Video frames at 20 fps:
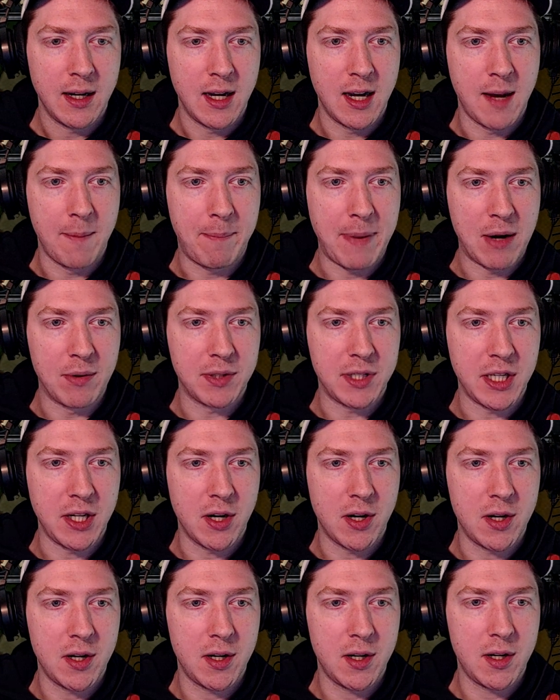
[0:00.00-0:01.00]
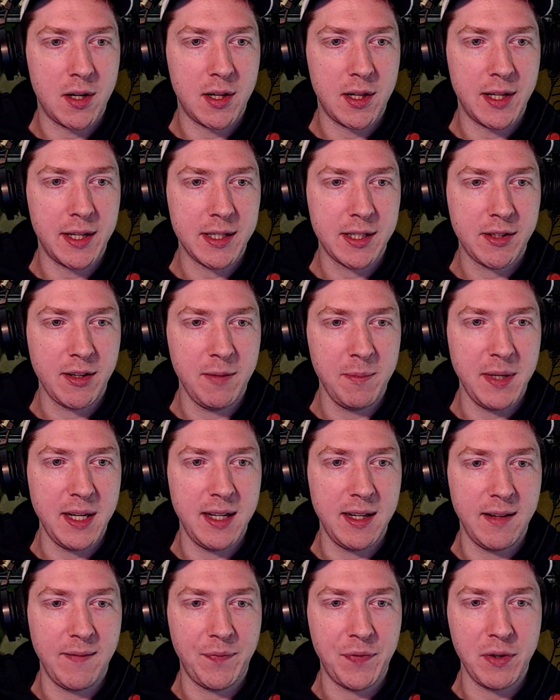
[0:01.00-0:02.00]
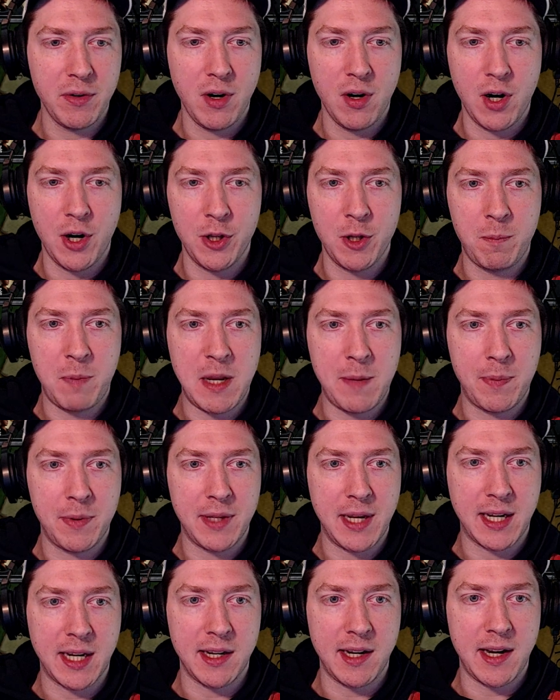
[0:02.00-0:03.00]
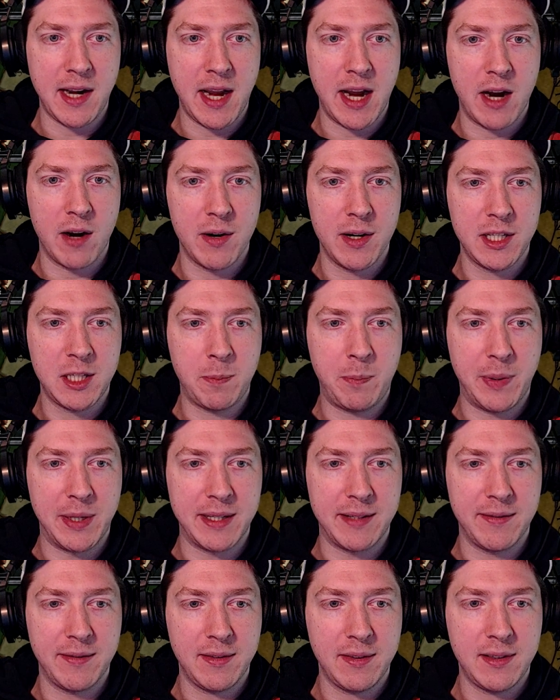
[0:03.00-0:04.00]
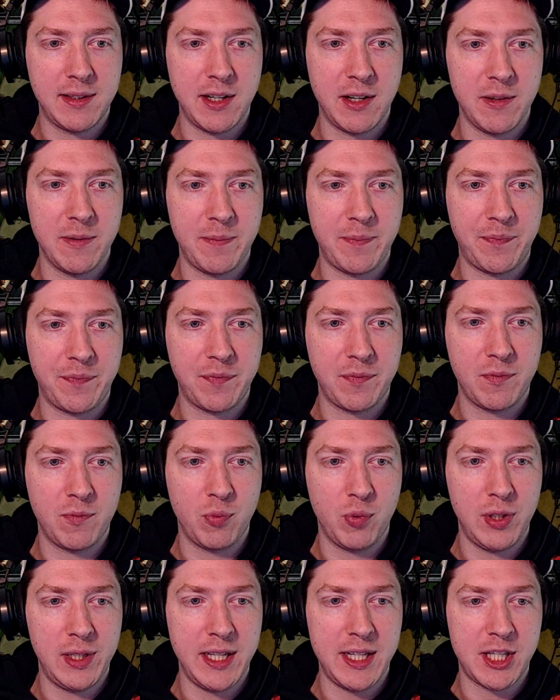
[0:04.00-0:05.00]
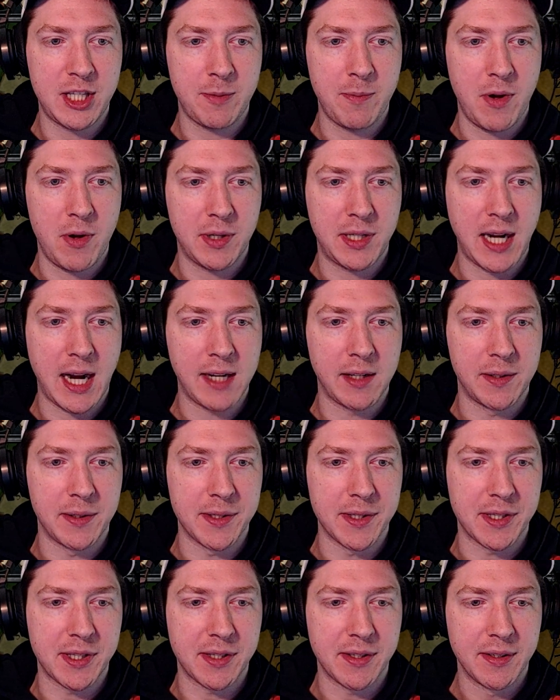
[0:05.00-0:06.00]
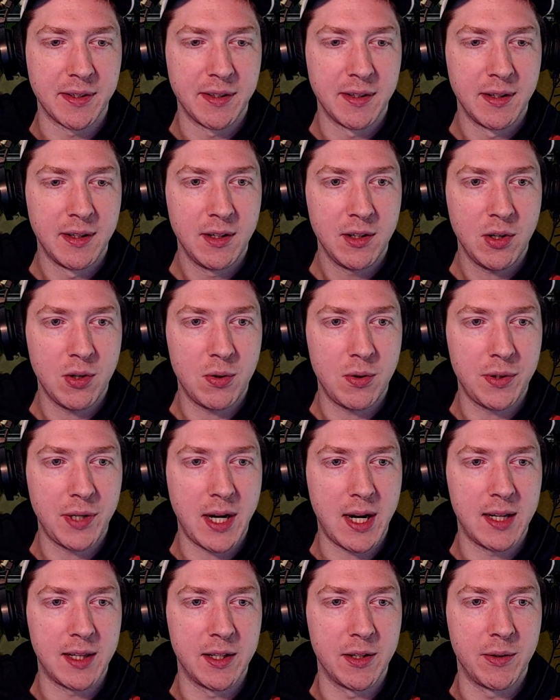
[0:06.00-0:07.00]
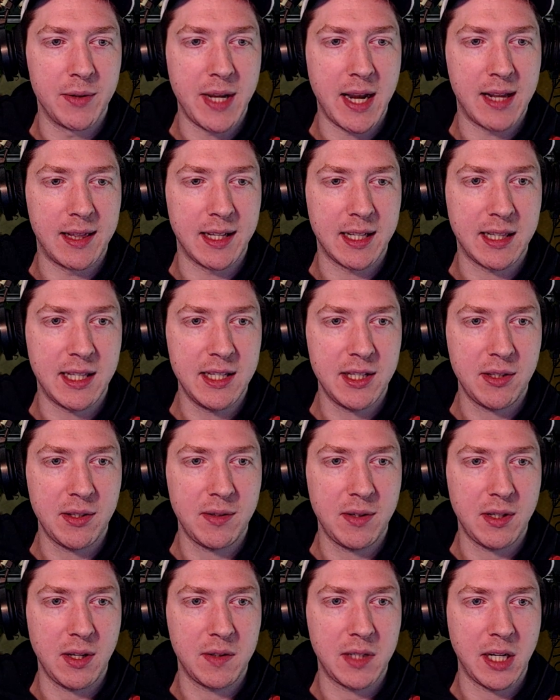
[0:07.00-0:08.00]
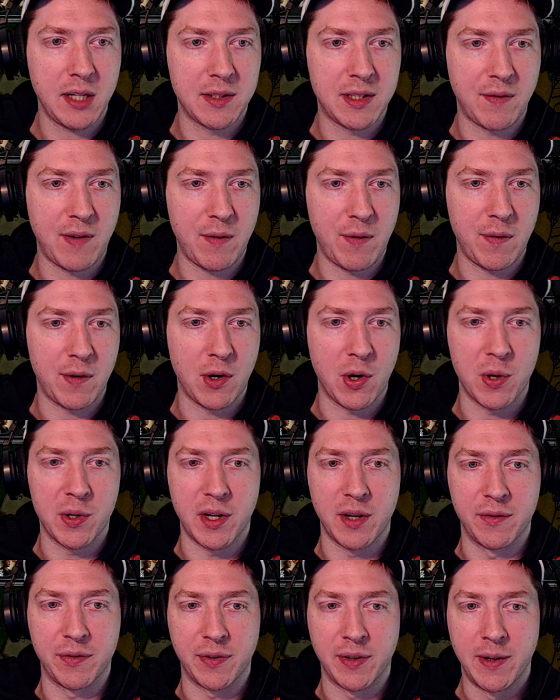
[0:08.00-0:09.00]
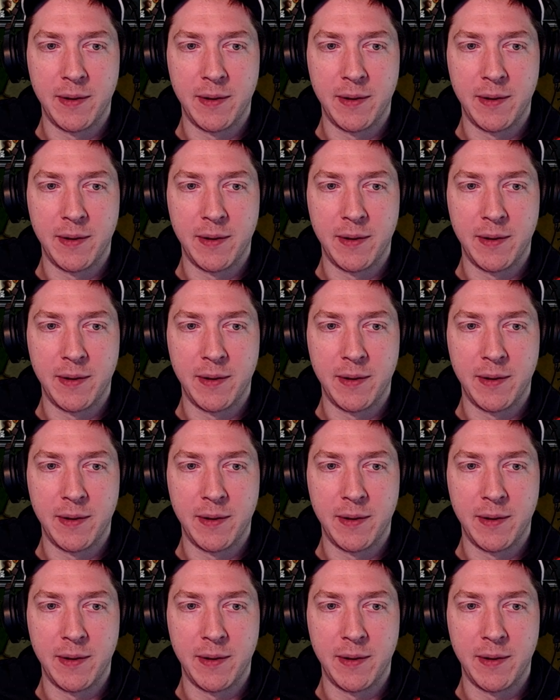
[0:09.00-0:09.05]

Bounty Hall. So, I mean, there are other people that can inherit, but they're really small titles. Gold Hollow. Yeah, like, these are titles I've never even heard of.